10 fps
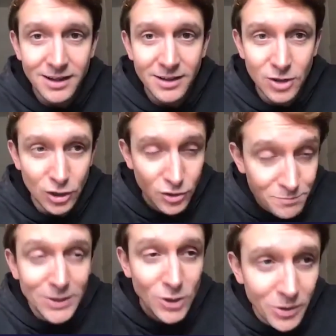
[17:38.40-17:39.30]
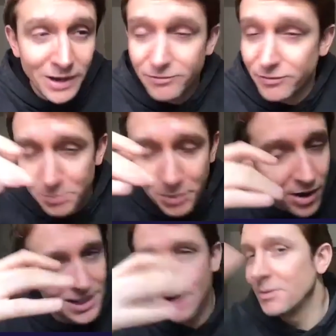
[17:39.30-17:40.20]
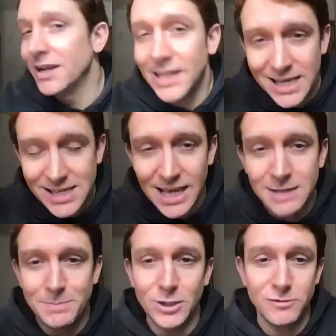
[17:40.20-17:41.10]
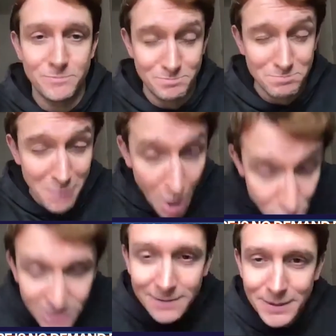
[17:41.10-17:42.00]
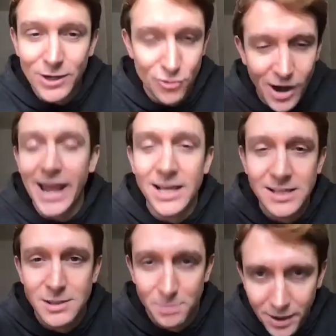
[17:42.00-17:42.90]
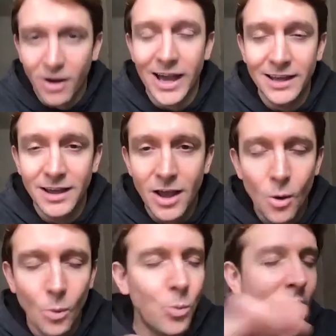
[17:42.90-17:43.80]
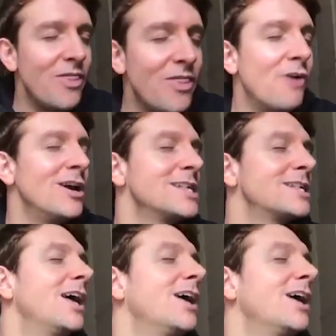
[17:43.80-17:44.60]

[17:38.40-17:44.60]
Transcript: that you've been doing for the past how many years you've mostly been creating supply where there is